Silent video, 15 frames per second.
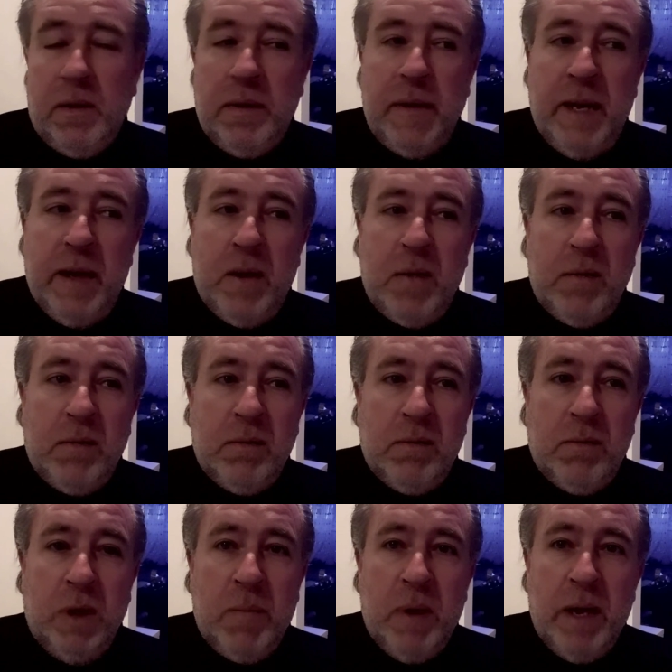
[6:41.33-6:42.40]
Now,
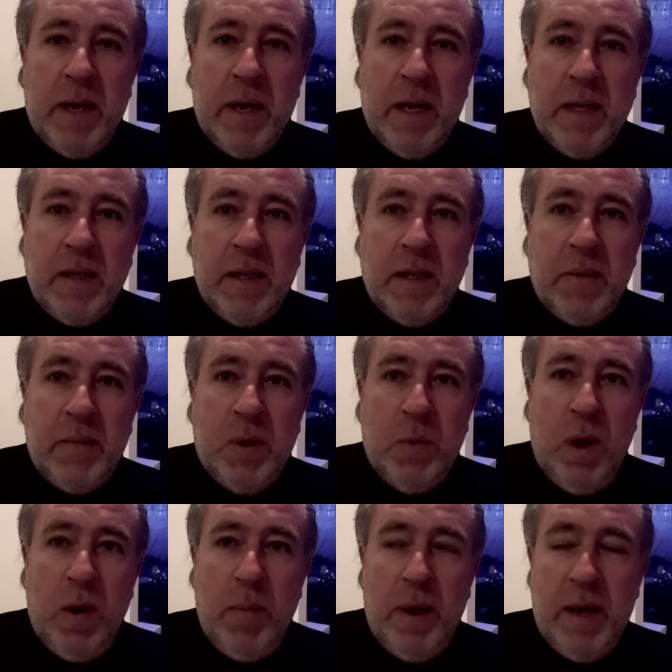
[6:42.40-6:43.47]
one of my guys said to me a
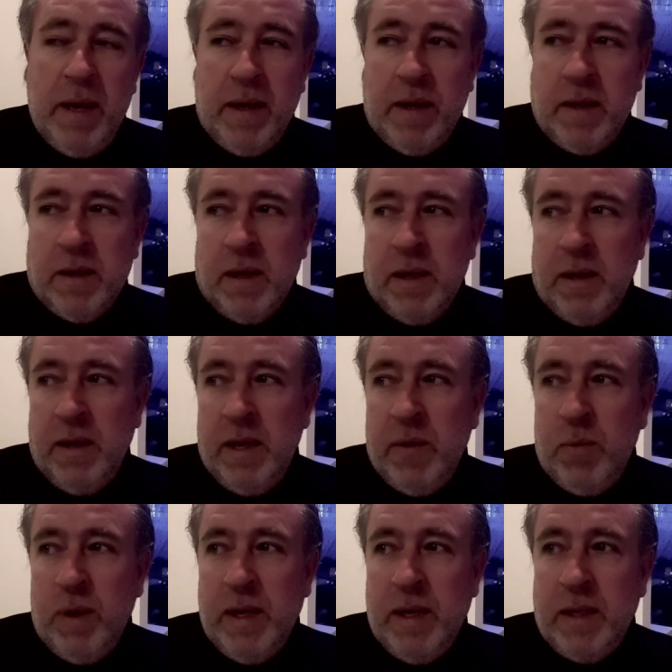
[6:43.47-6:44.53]
while back, it's like, yeah,
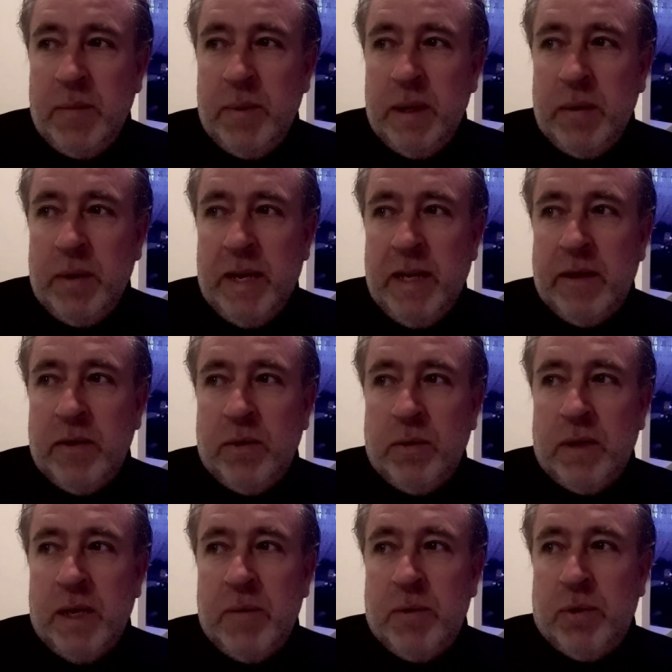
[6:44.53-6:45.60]
we need to be able to eat at all
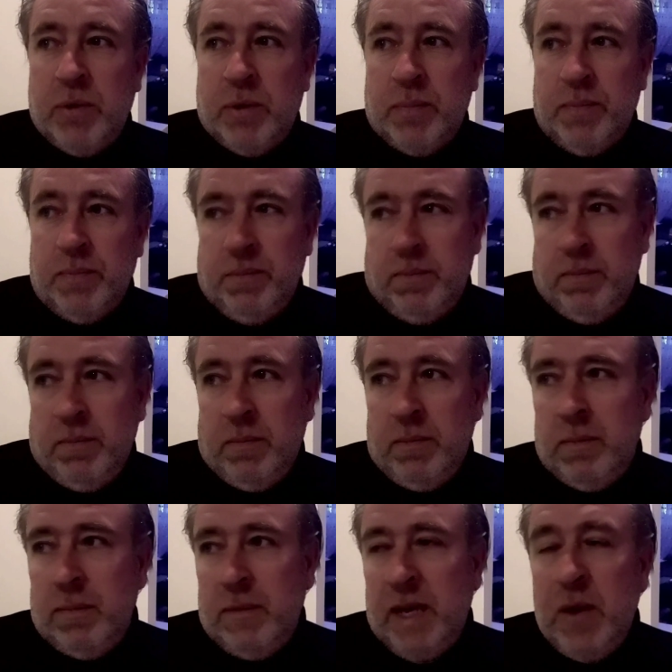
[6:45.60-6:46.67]
tables.
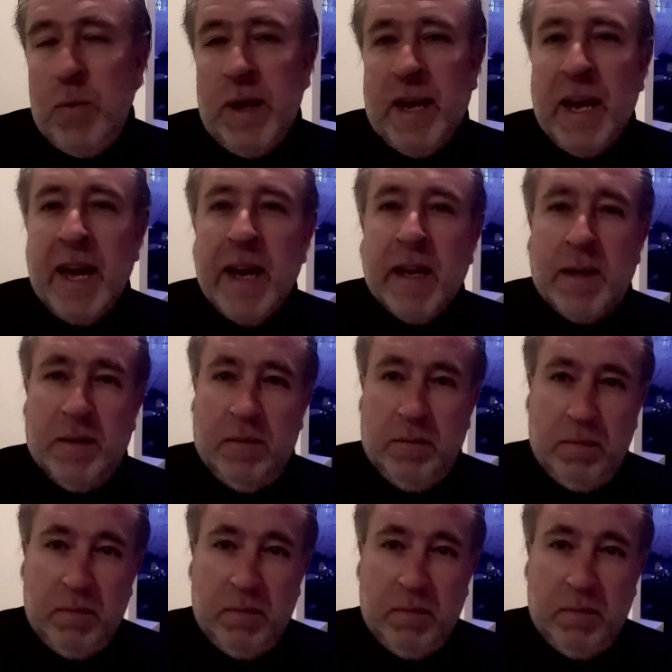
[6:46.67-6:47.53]
Yeah, we can.